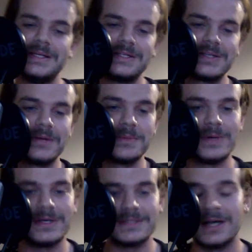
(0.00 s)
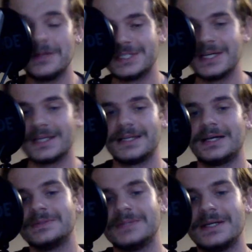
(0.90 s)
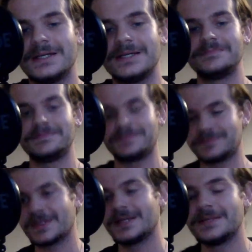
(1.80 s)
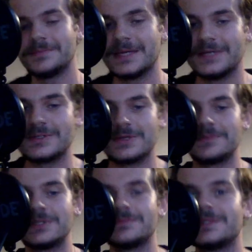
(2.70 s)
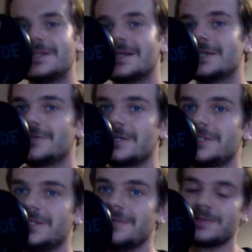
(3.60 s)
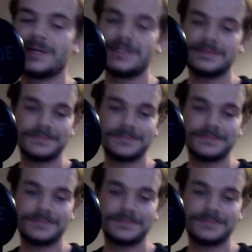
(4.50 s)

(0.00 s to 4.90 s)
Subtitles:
So I'll be checking it out, and it may also be something that interests you as well.